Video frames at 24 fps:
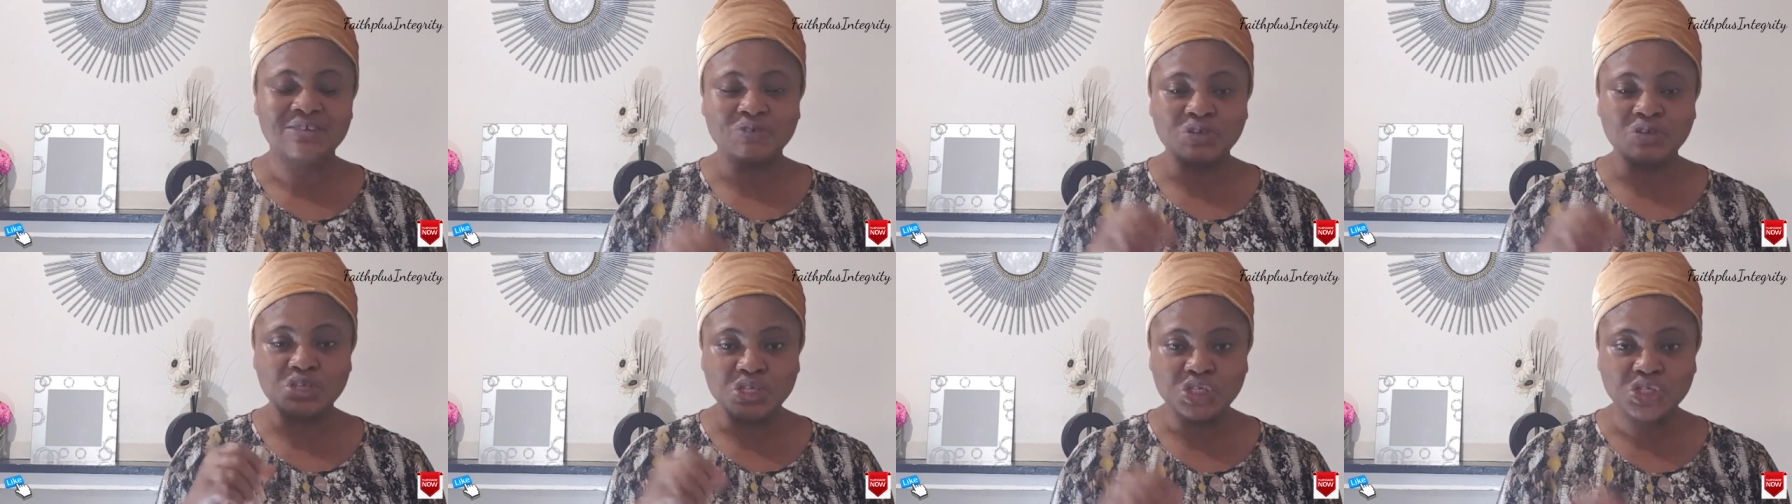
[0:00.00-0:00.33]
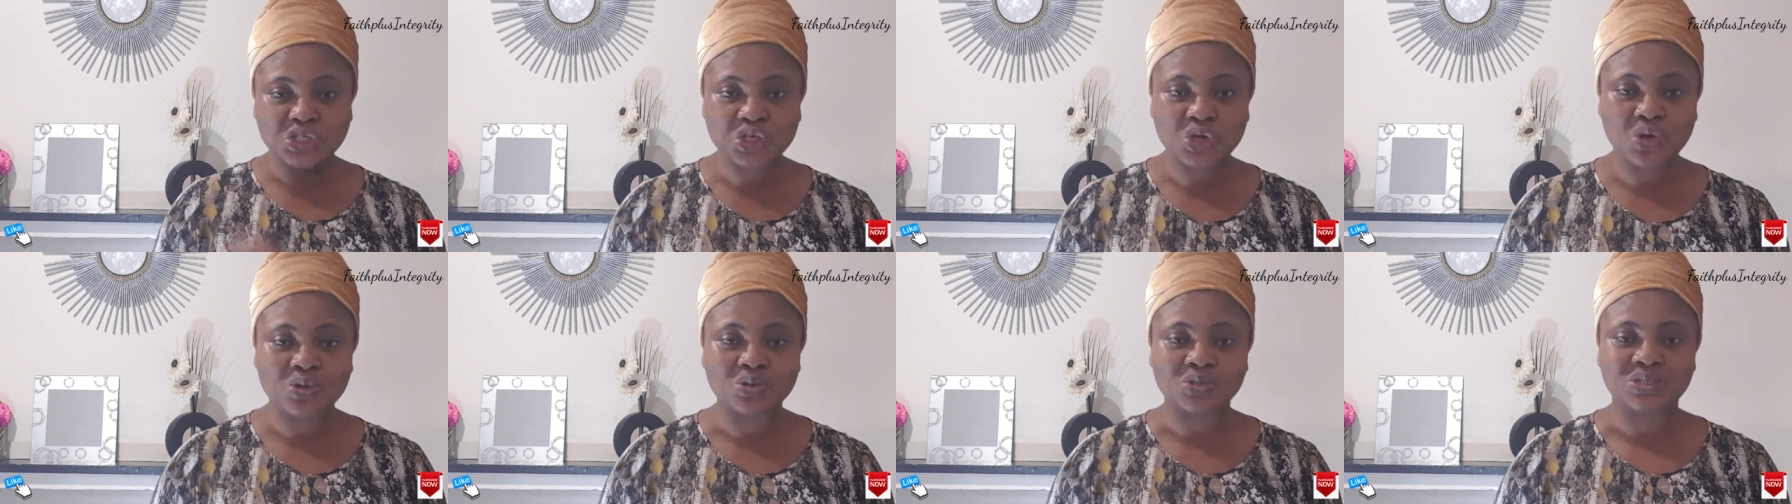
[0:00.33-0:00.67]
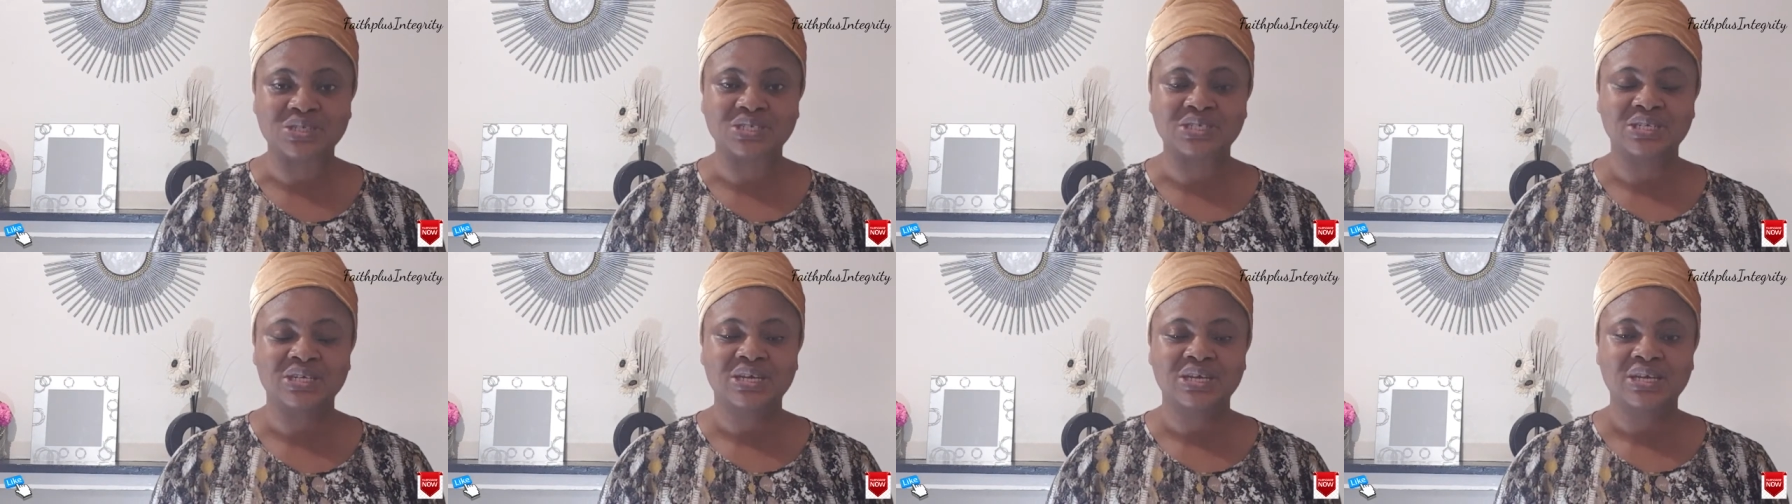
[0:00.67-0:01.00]
even the
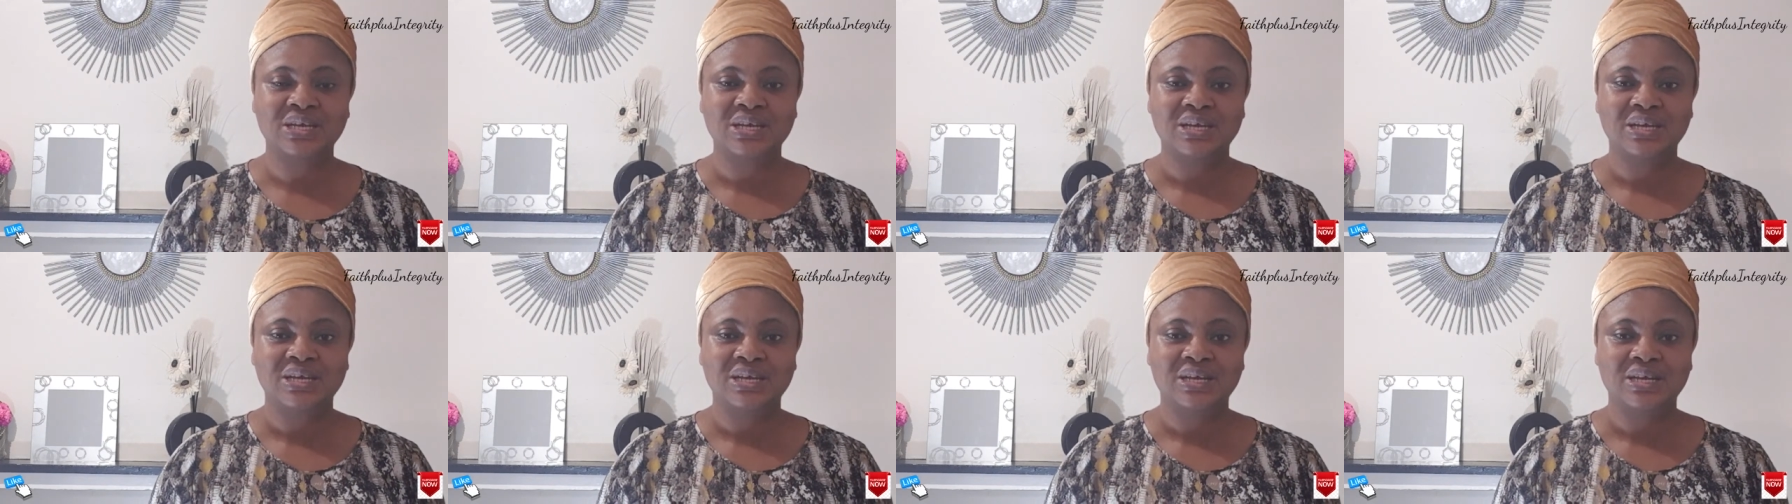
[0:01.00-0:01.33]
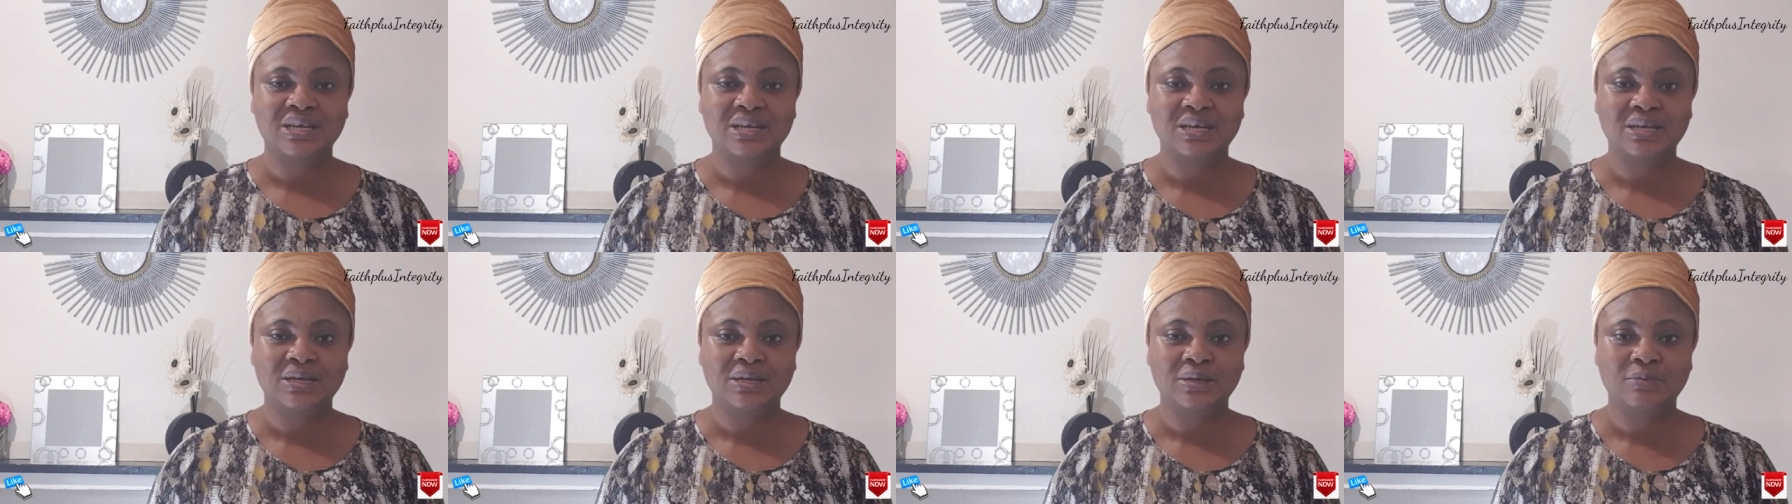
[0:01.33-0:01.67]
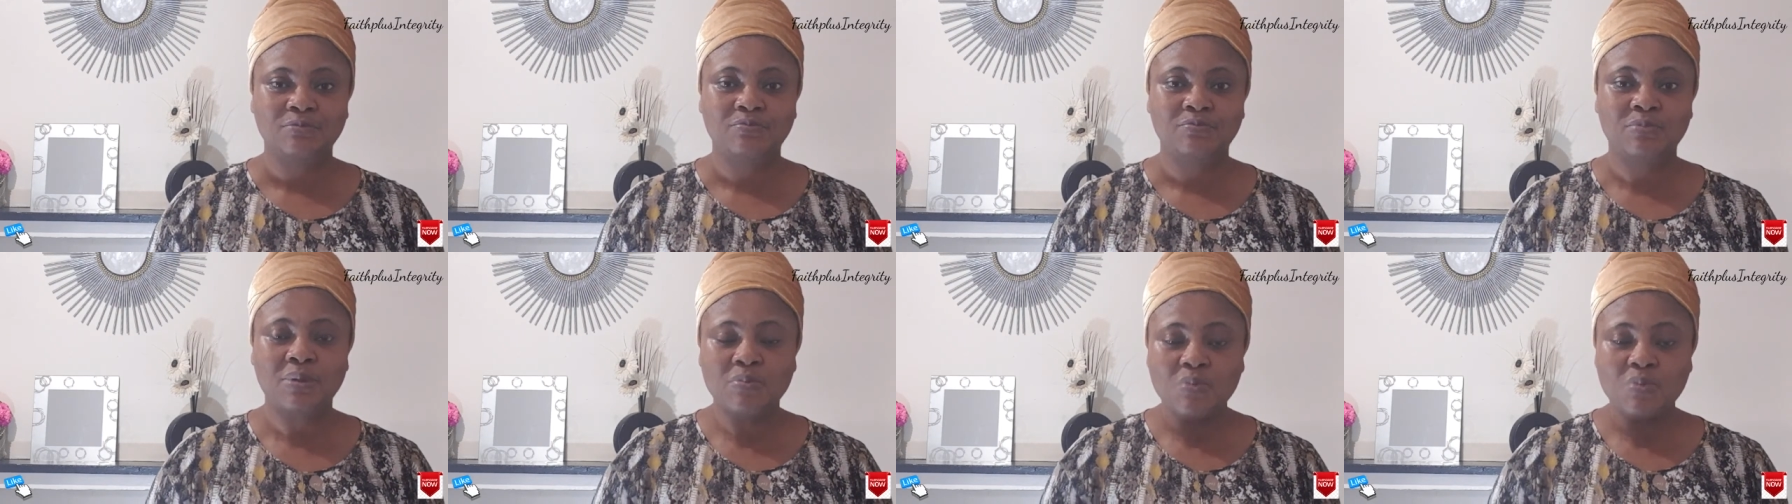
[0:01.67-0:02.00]
church,
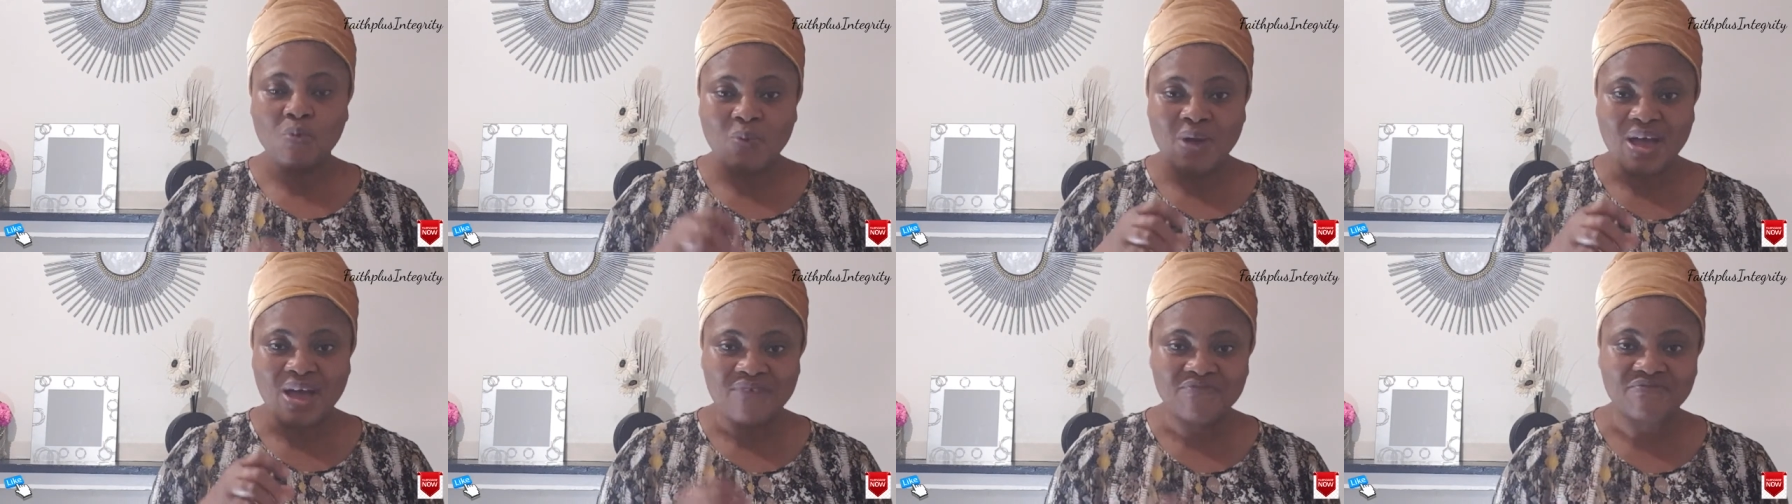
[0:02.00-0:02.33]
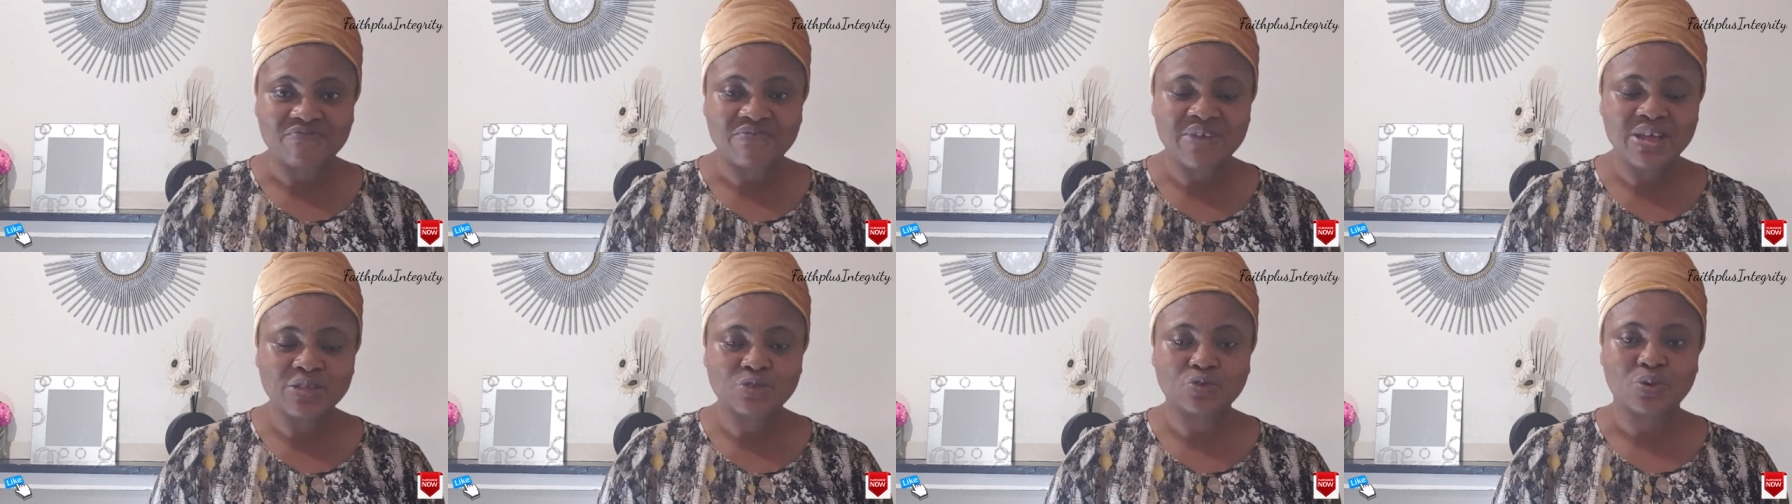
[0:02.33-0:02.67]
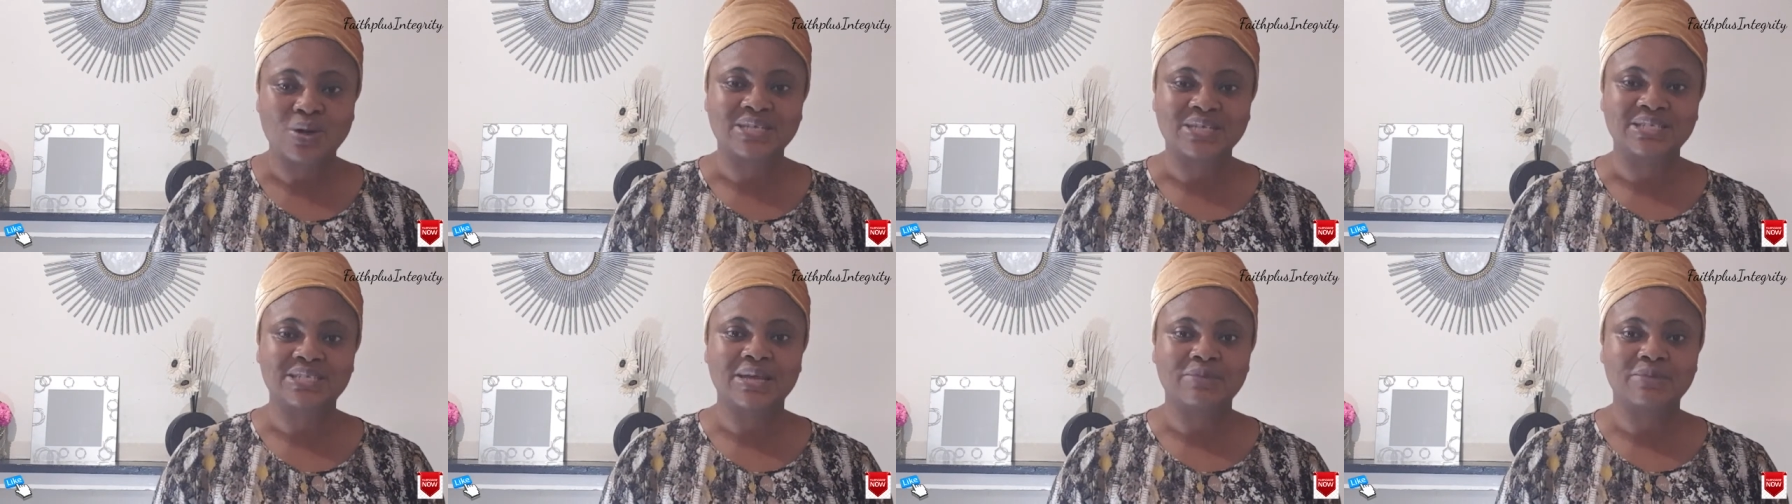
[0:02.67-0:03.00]
people were afraid
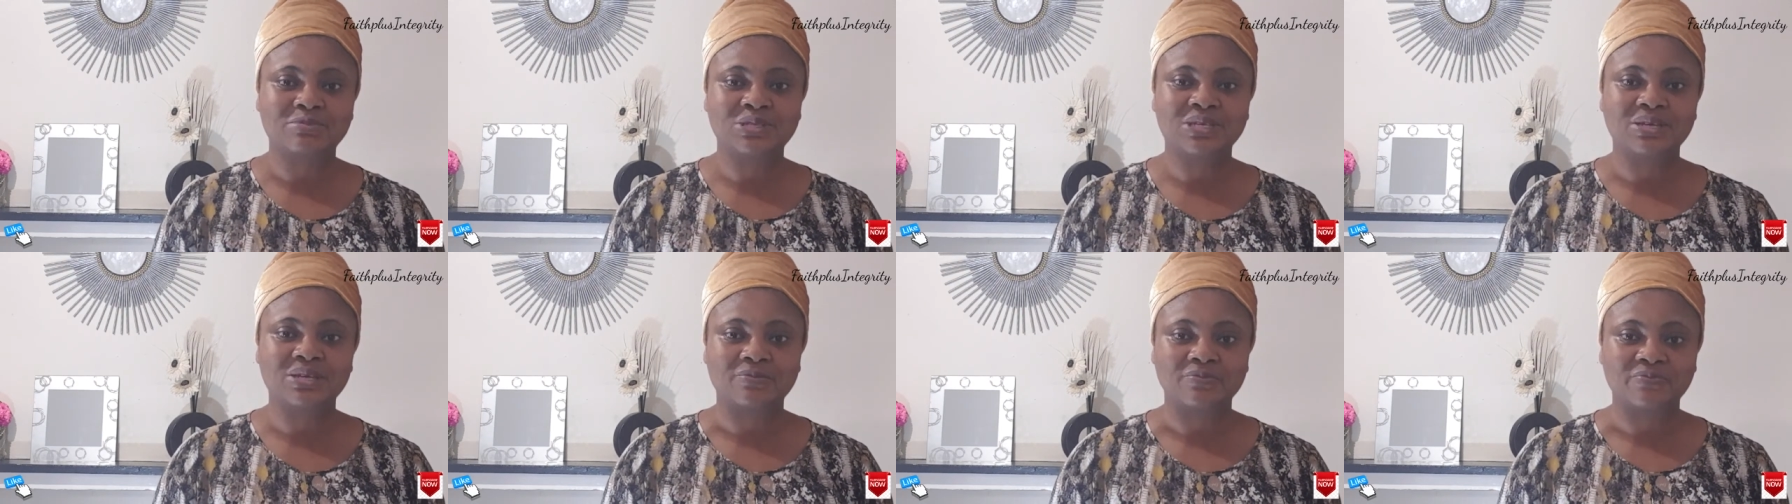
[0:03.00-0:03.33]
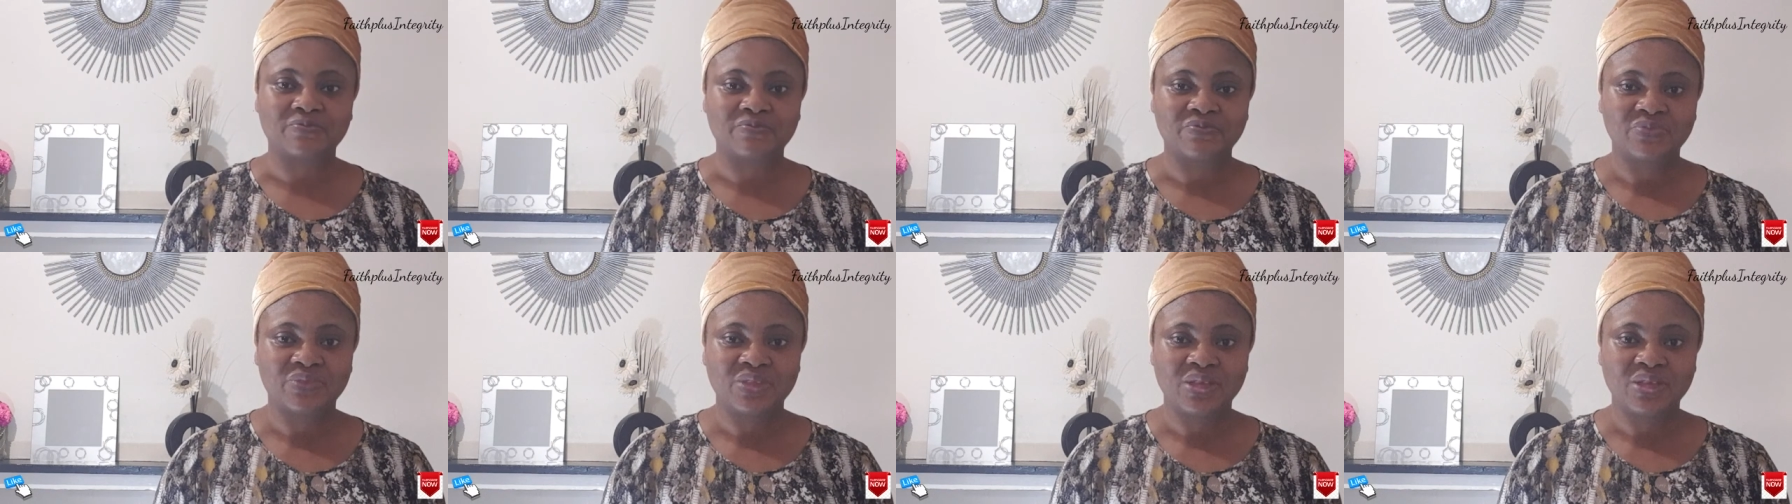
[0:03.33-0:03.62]
to accept him.